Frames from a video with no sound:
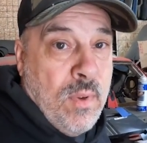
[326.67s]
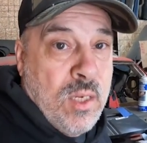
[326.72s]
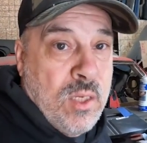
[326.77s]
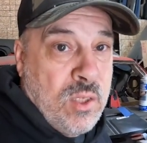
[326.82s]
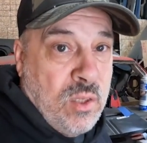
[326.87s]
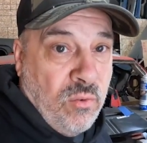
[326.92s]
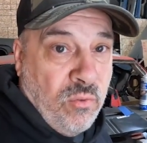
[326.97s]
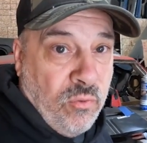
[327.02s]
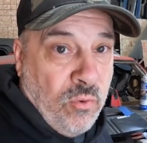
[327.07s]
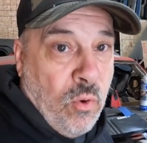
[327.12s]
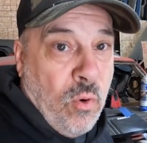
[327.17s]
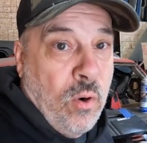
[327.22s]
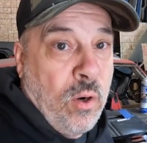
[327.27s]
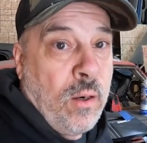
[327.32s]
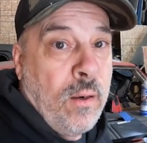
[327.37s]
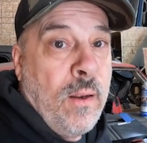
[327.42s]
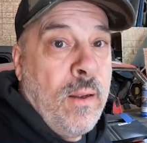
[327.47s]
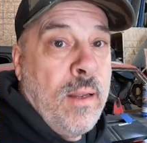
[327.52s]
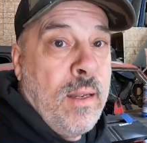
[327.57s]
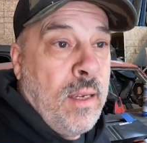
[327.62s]
as the
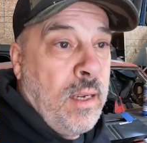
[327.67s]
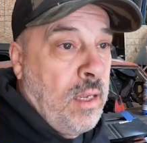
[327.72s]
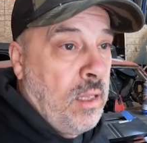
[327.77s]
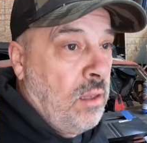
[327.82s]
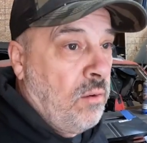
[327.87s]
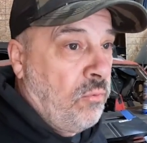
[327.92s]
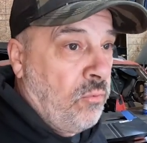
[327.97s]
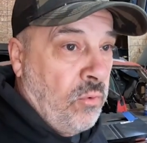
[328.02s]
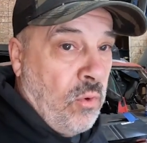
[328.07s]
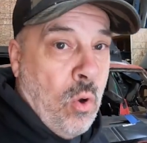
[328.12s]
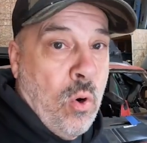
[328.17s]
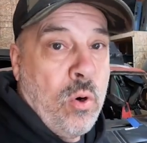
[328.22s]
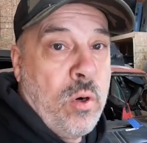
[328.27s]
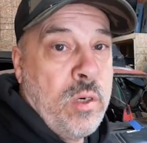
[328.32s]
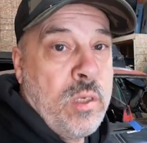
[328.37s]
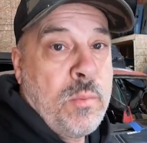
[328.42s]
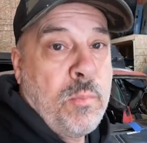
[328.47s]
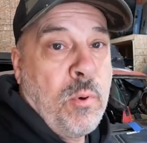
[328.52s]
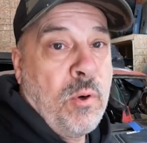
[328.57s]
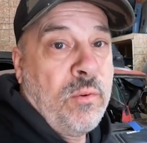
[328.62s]
floor, and the
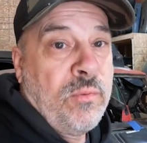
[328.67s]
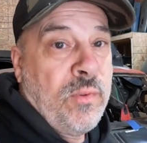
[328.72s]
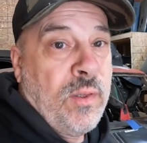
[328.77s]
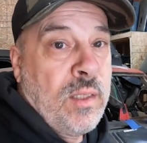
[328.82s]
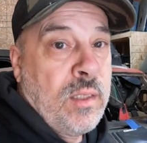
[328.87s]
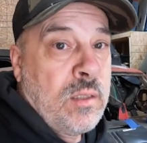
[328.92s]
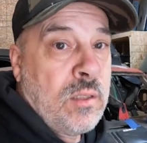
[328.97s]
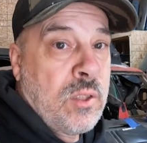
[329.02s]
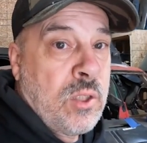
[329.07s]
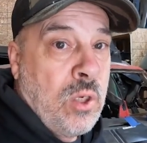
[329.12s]
floor is perfect.